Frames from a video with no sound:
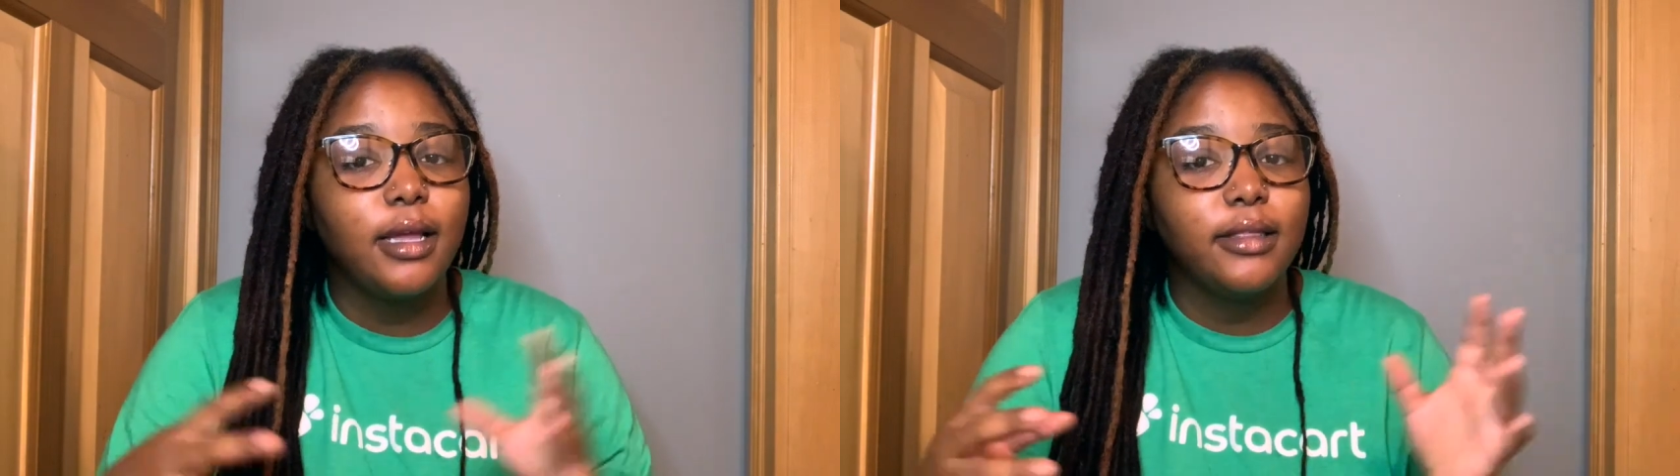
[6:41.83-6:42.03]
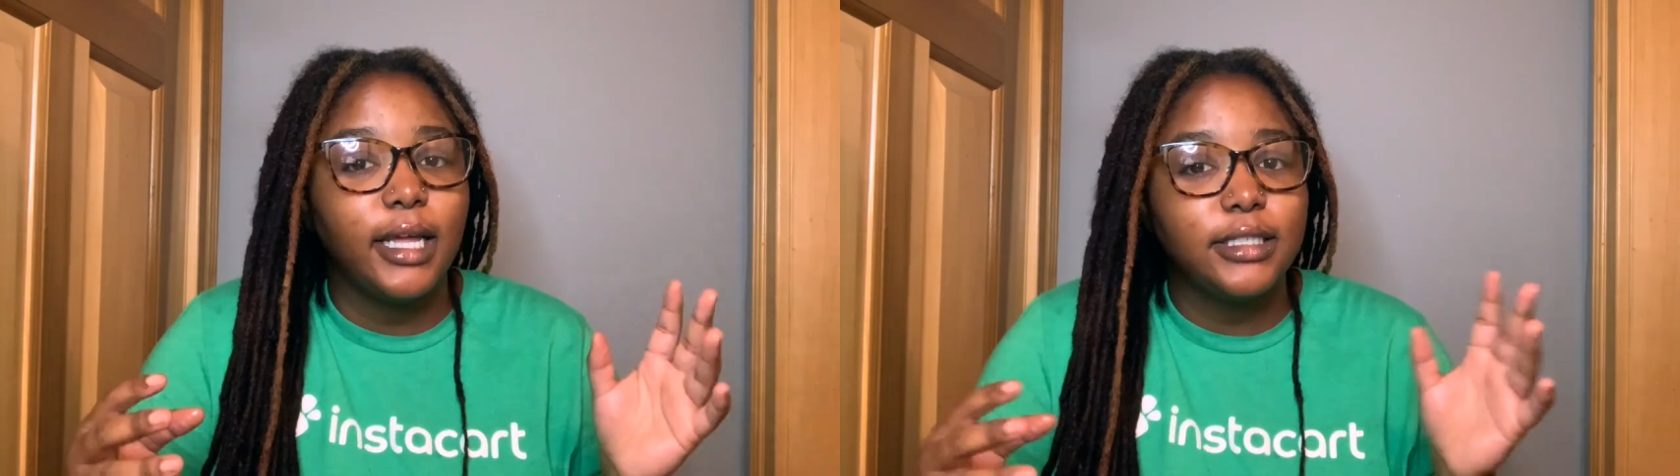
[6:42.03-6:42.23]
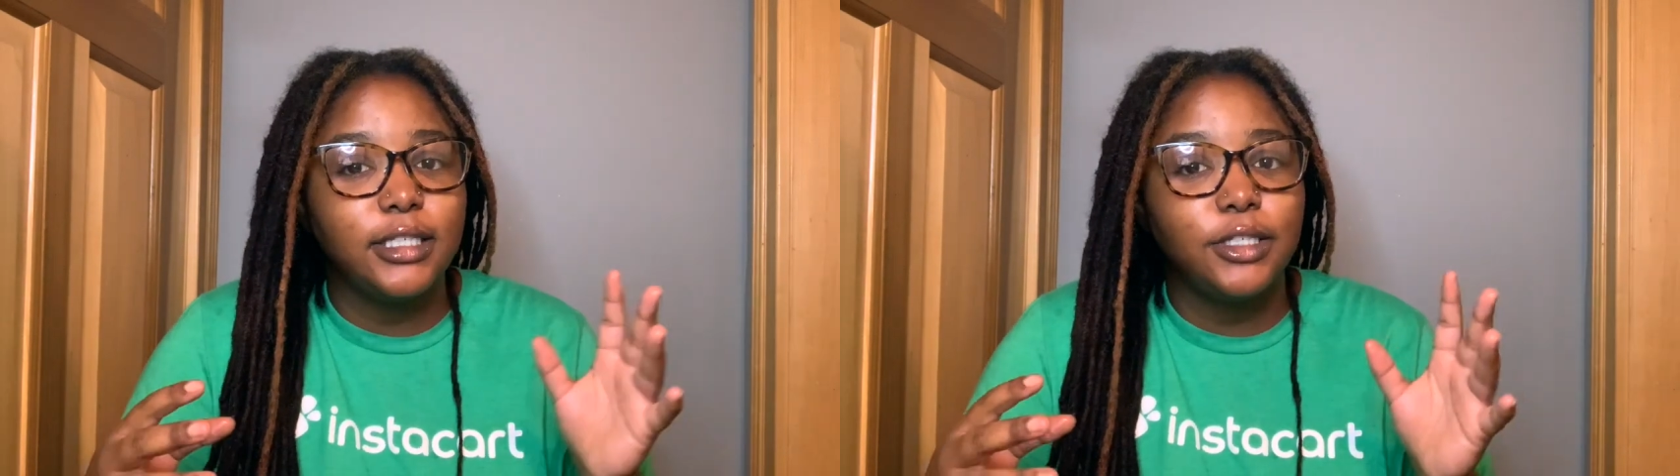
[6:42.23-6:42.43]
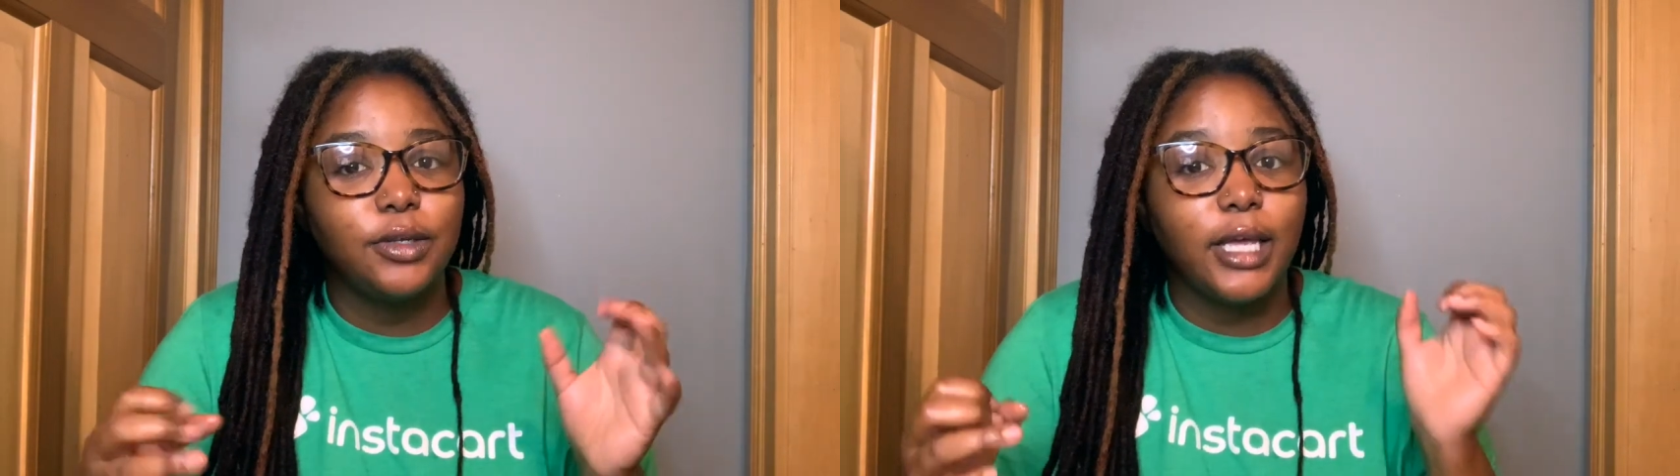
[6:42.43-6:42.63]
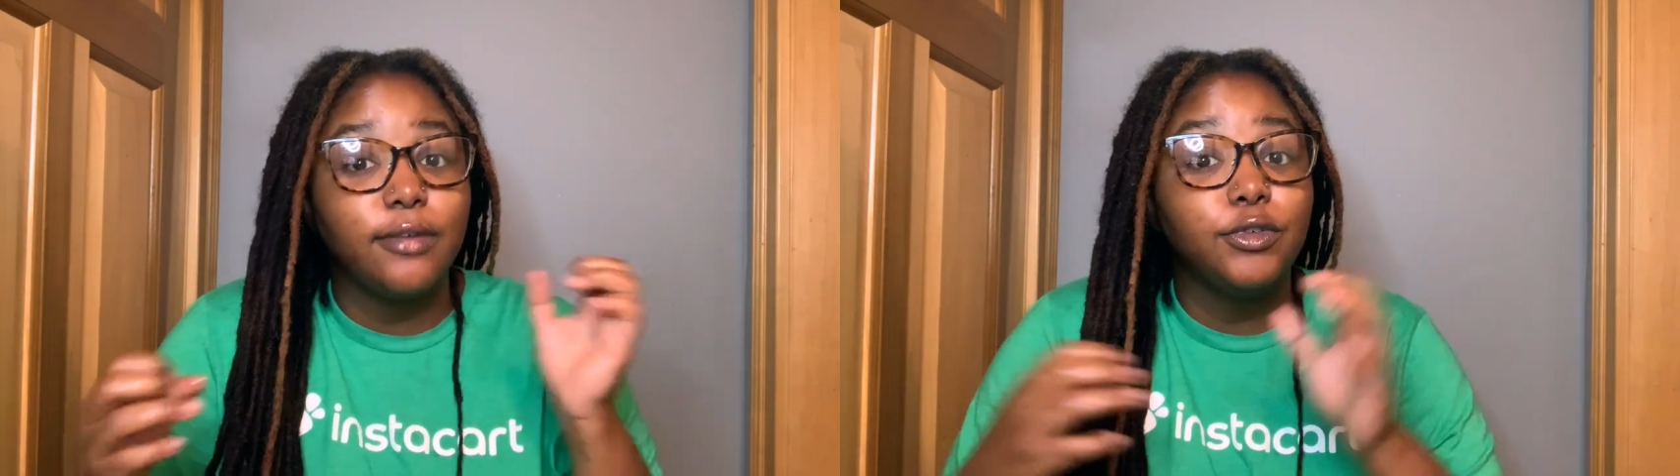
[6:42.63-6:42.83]
that's, you know,
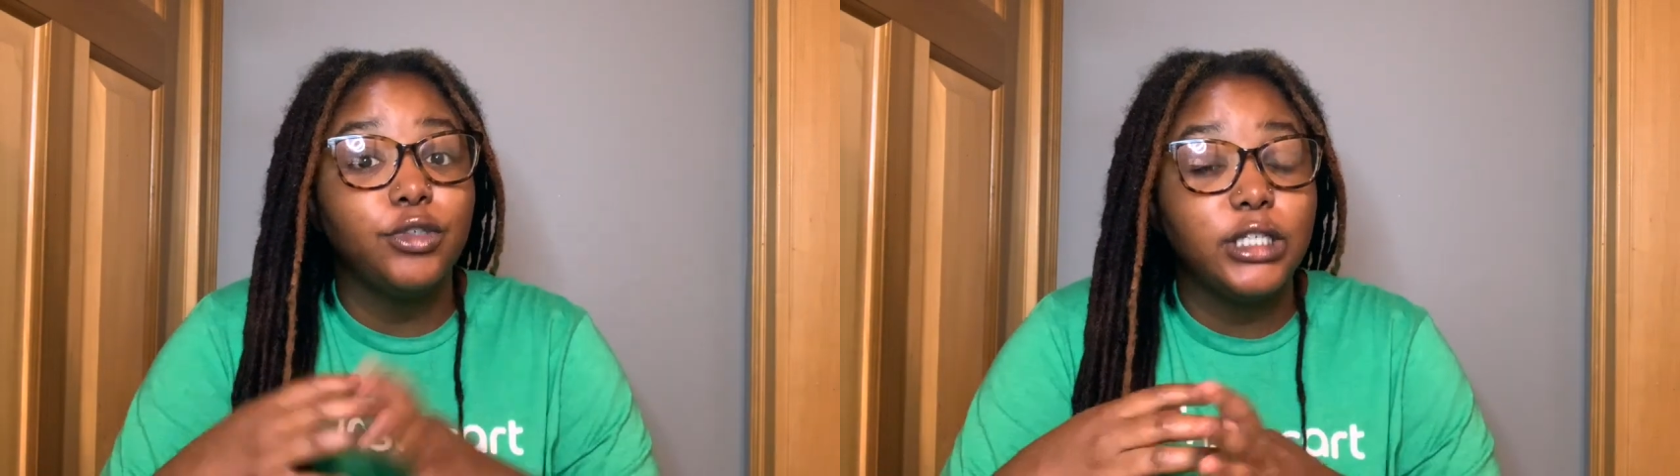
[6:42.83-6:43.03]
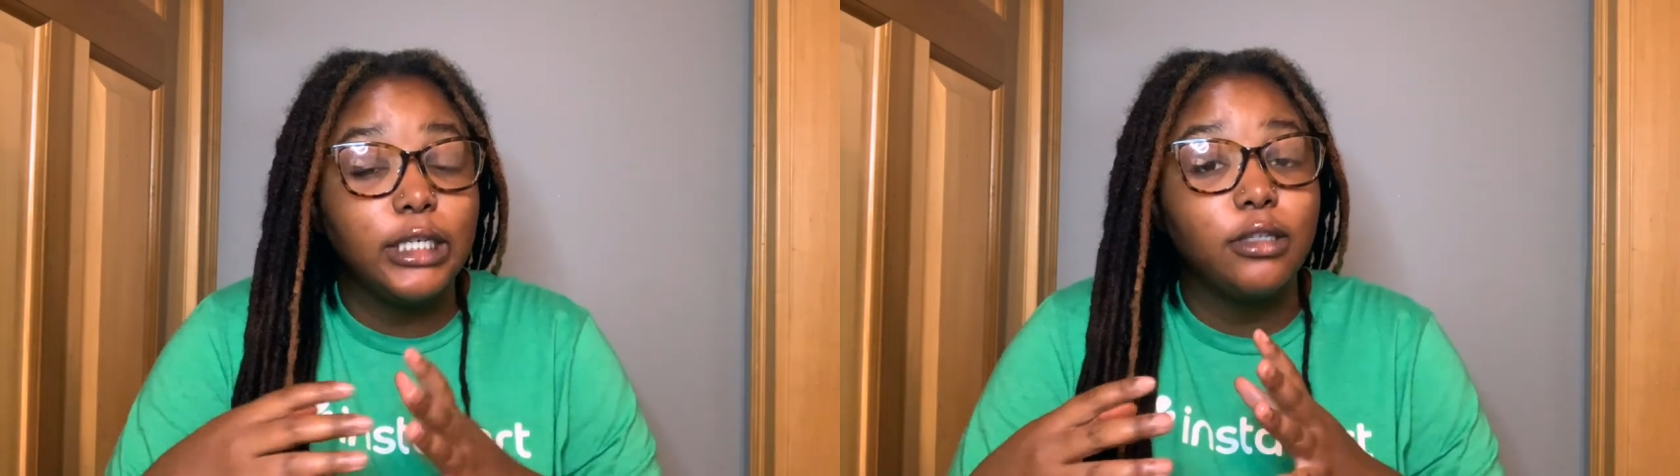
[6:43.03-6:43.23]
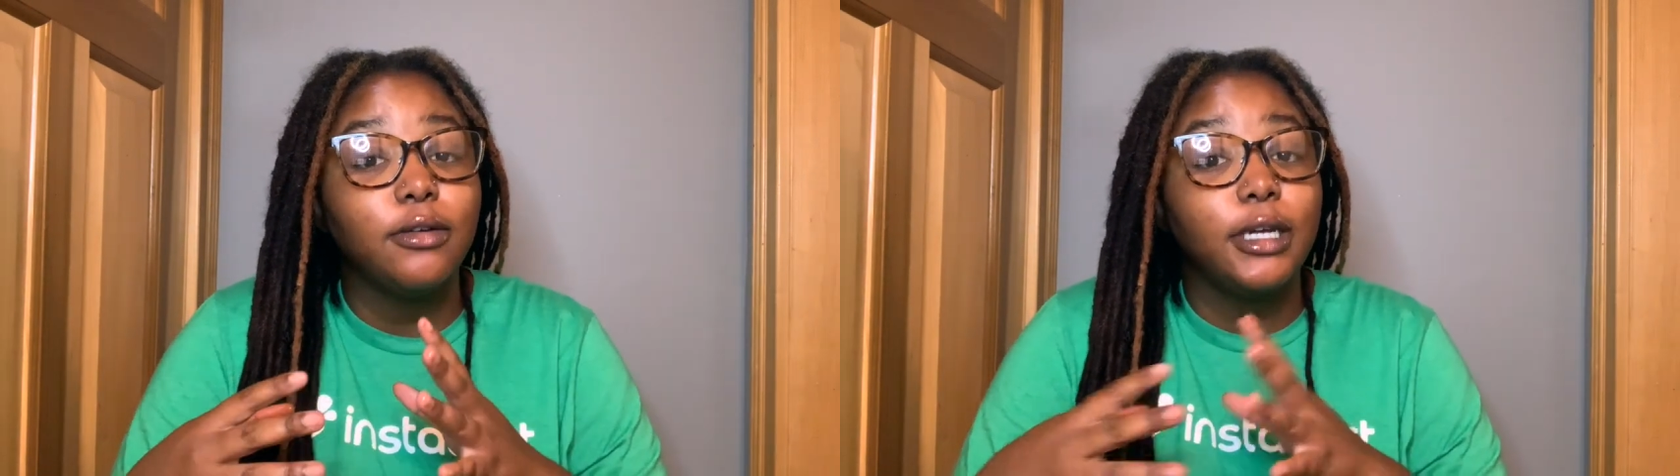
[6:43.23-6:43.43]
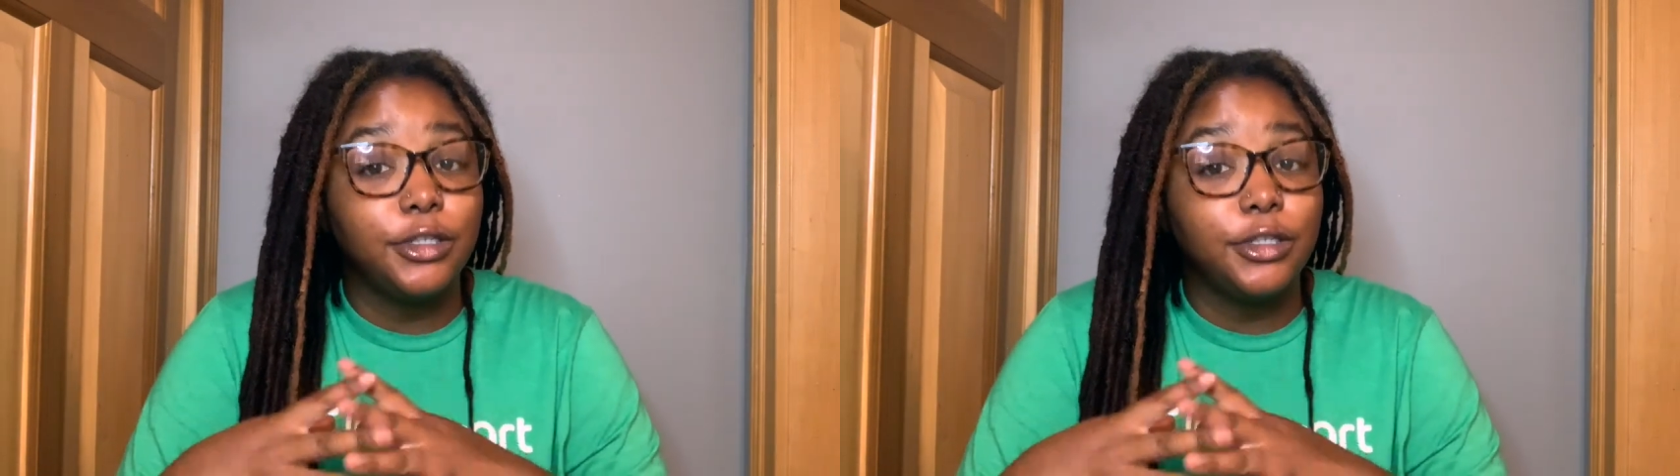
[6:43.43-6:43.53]
like rooted in